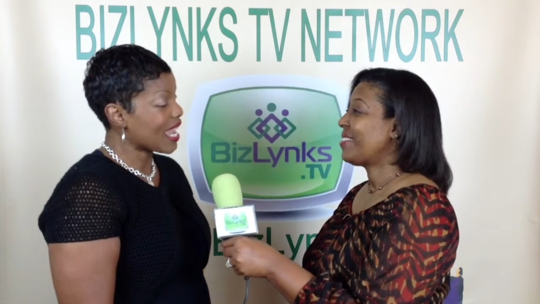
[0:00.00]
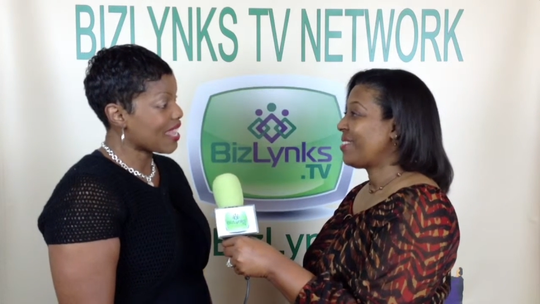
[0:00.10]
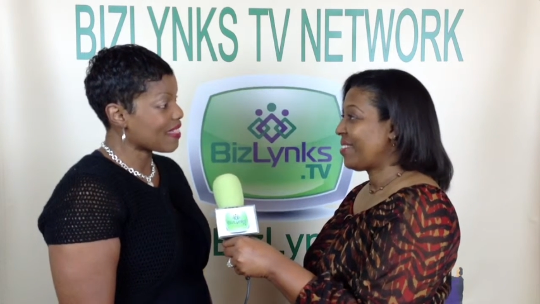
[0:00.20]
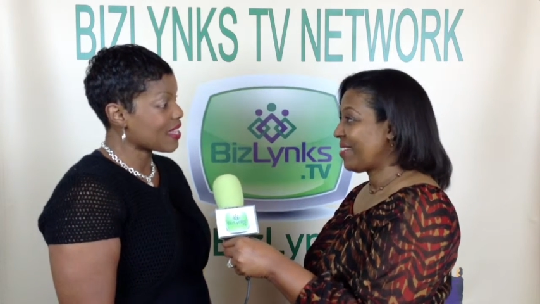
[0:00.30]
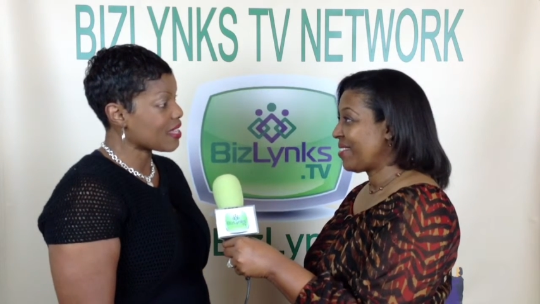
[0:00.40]

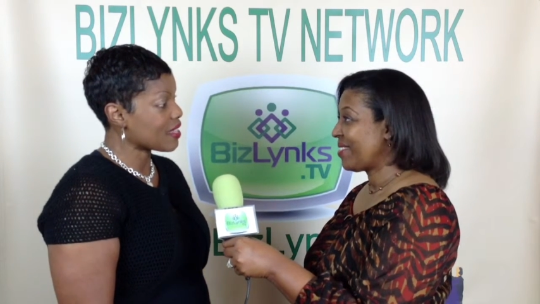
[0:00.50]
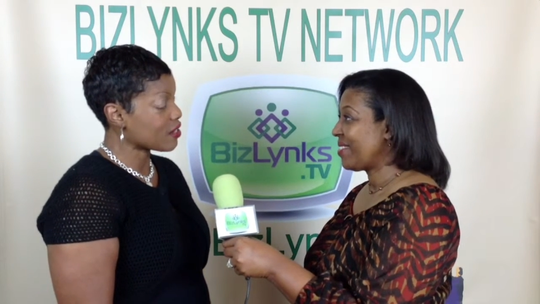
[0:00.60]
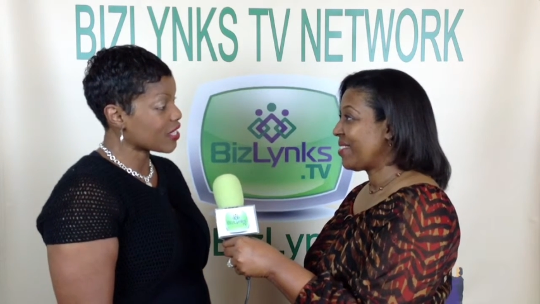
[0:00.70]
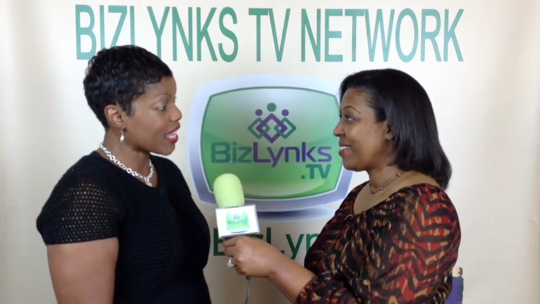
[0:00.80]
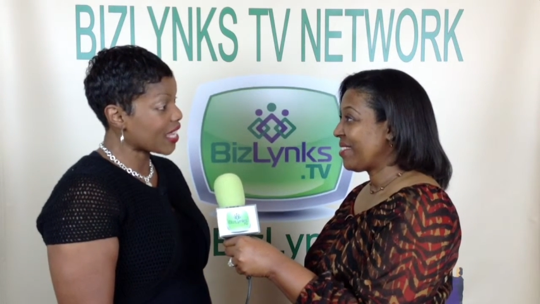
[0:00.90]
Speaker 1: and then
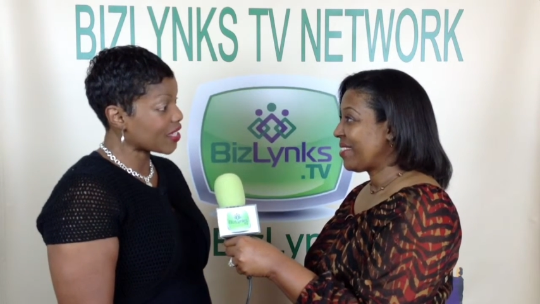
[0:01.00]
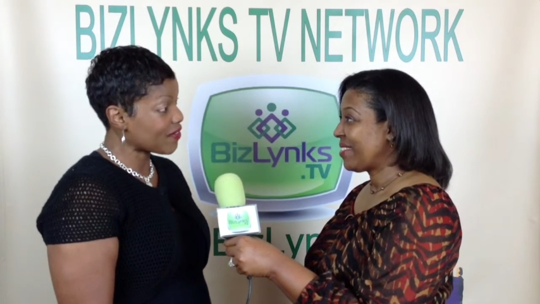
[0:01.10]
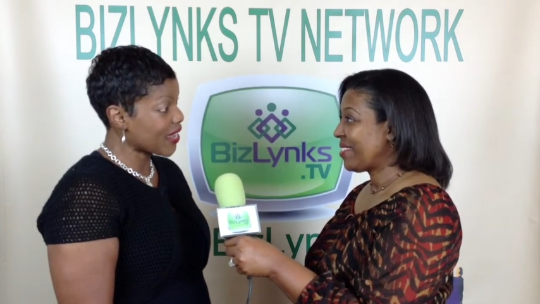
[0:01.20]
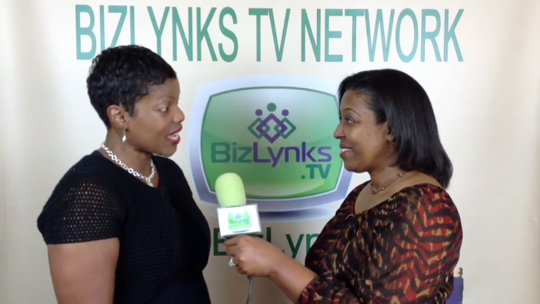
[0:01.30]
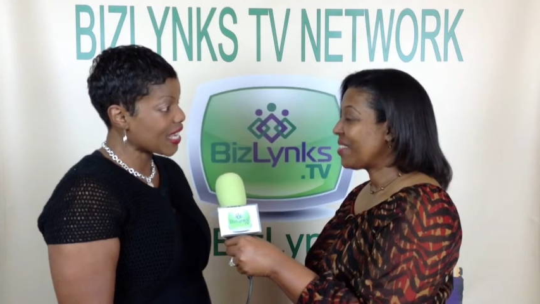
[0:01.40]
there's
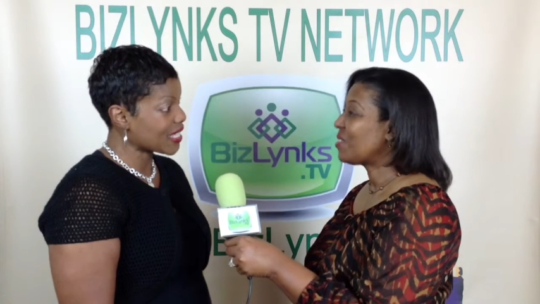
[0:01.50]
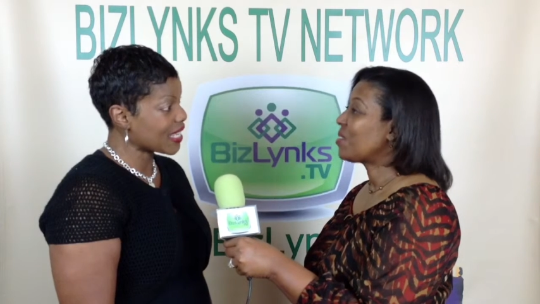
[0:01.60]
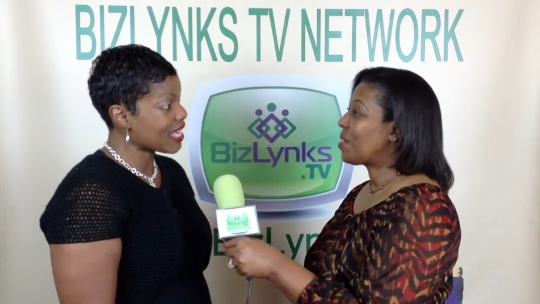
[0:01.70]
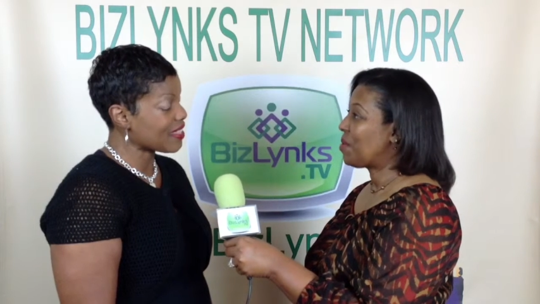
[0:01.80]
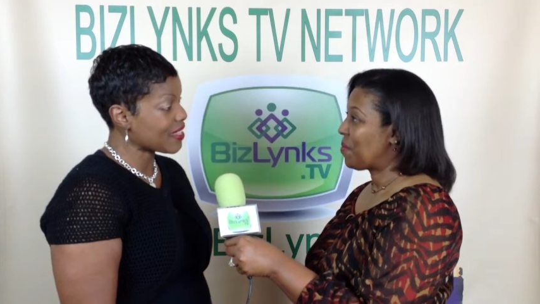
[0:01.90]

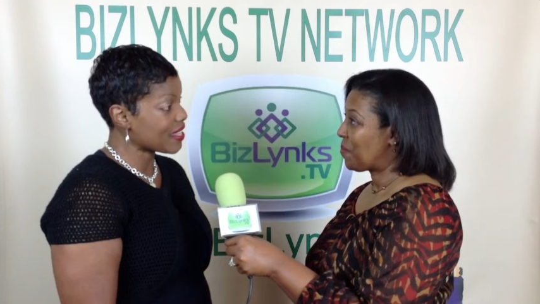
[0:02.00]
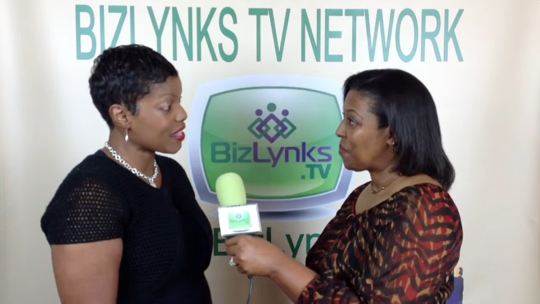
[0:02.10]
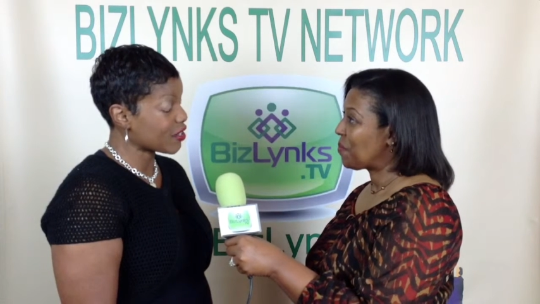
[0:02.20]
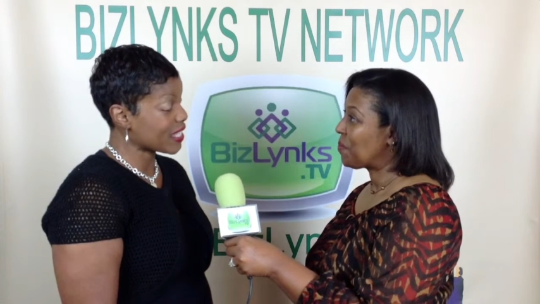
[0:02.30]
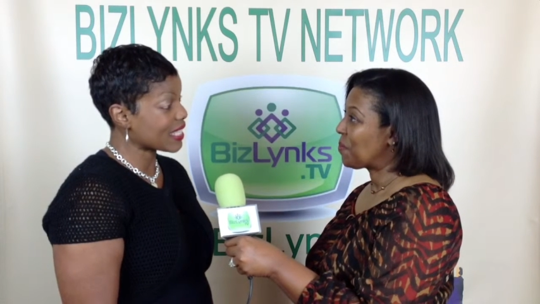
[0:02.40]
Elevate, and
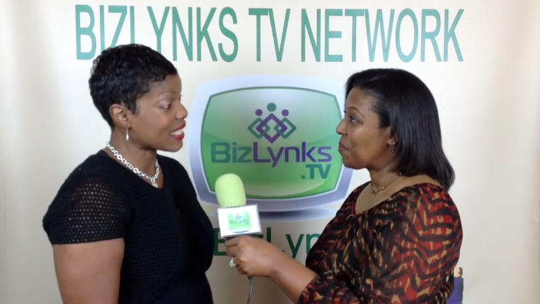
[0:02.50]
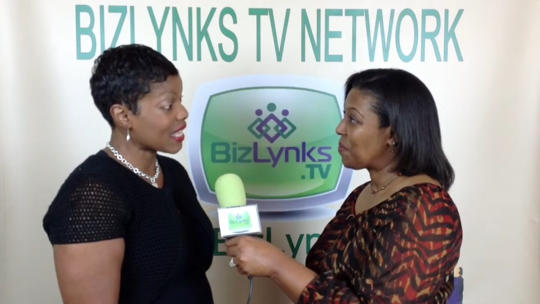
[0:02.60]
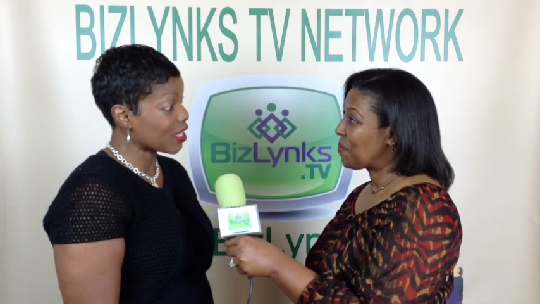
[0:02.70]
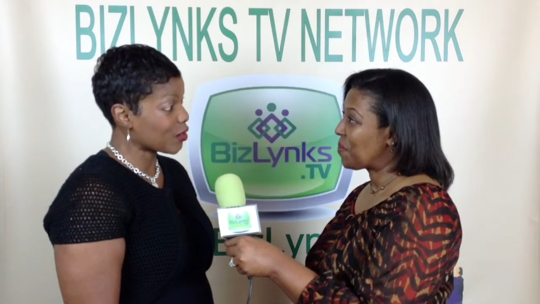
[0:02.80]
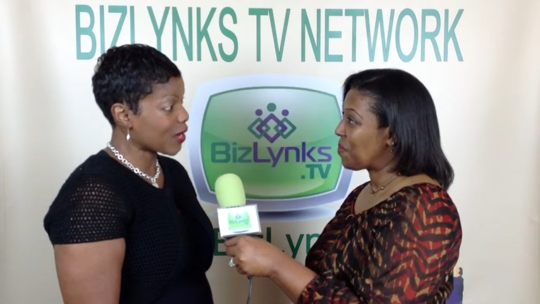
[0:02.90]
then there's
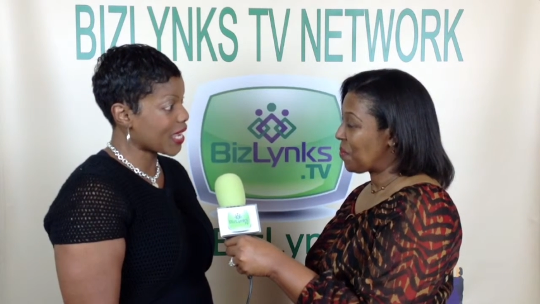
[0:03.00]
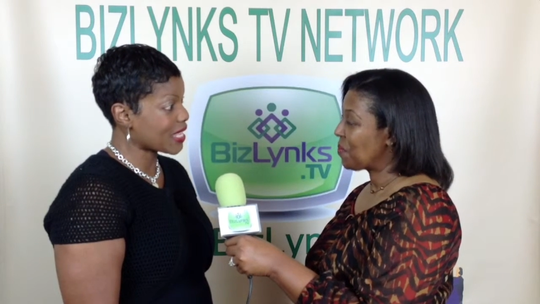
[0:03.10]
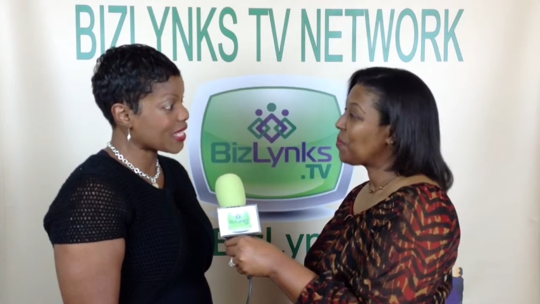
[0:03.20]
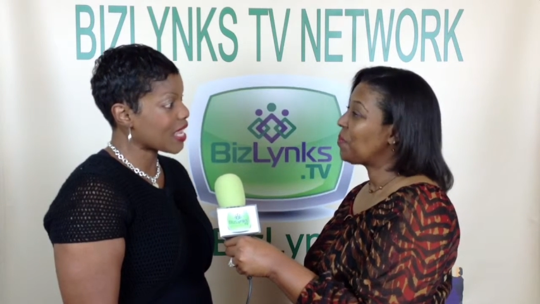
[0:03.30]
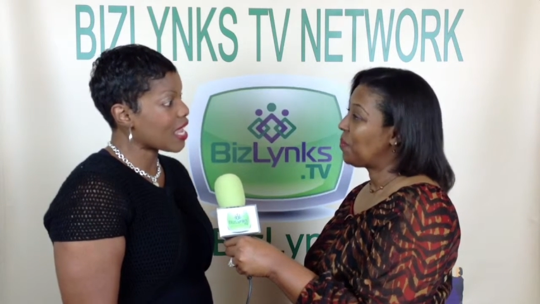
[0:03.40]

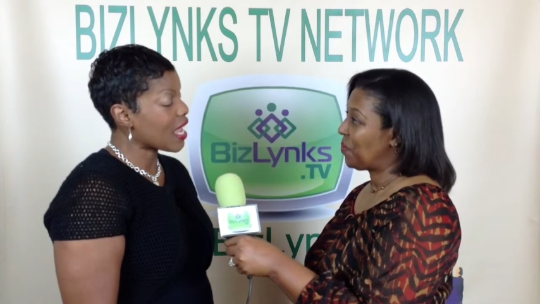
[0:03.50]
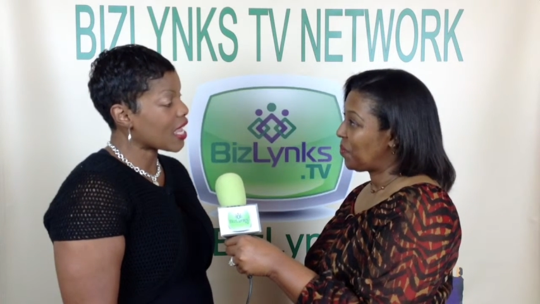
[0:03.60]
Accelerate.